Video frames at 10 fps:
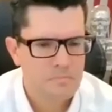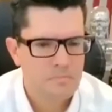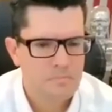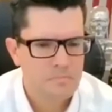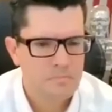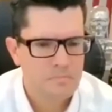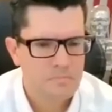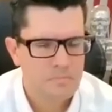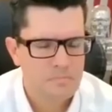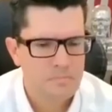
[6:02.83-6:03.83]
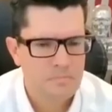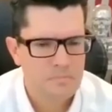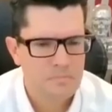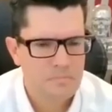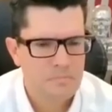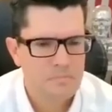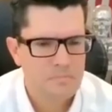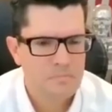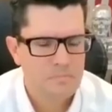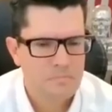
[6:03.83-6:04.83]

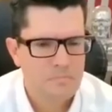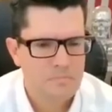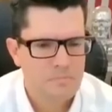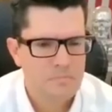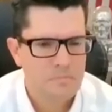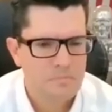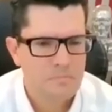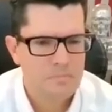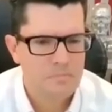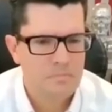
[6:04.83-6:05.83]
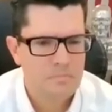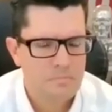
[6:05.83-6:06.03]
(not speaking)